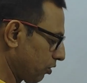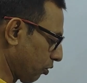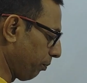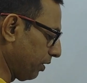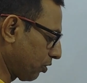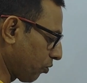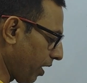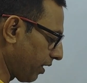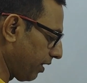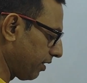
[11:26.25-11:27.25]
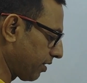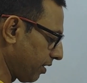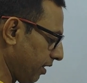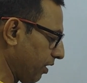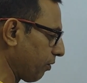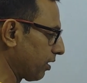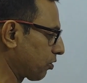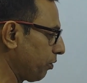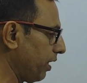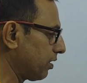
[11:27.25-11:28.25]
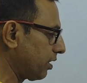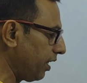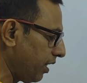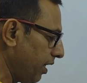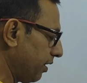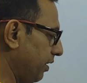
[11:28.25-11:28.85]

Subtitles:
So B square is equals to AC.